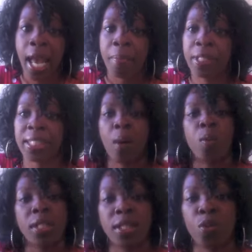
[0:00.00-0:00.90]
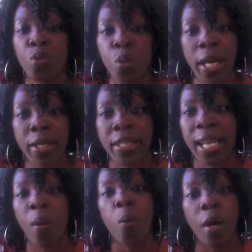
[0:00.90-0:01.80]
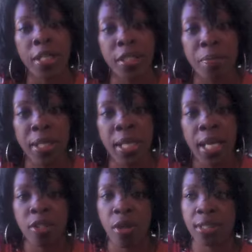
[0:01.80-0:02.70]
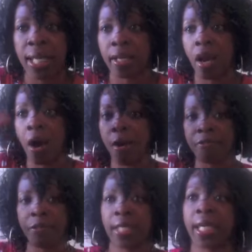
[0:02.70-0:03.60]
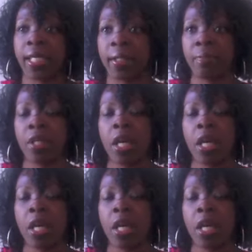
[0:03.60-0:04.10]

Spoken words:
because I wasn't the weight that I wanted to be. And so I was like, oh, forget it.